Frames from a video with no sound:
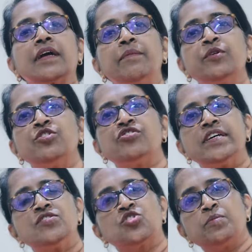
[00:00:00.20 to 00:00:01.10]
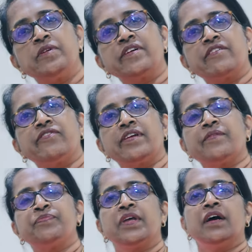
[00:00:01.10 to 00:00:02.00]
Computerized tomography,
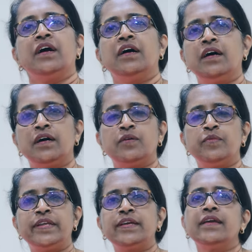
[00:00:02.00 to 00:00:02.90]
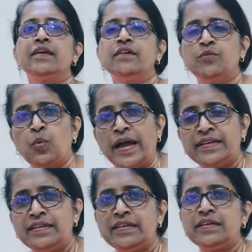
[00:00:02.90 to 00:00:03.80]
very
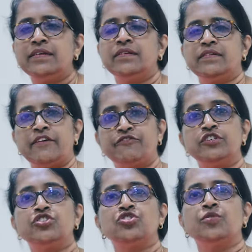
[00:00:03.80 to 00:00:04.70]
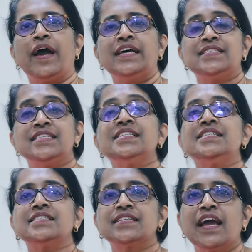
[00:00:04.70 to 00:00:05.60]
widely referred to as
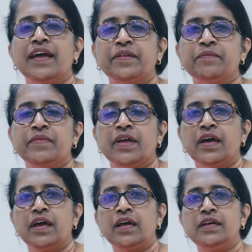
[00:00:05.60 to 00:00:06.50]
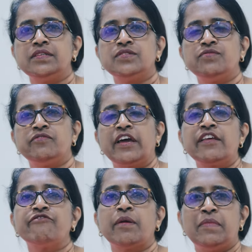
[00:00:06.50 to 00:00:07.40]
CT scan, is
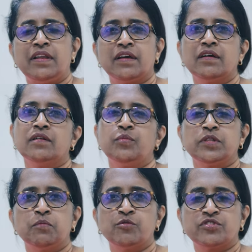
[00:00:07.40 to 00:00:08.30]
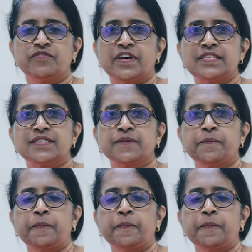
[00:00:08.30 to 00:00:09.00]
very familiar with most of us.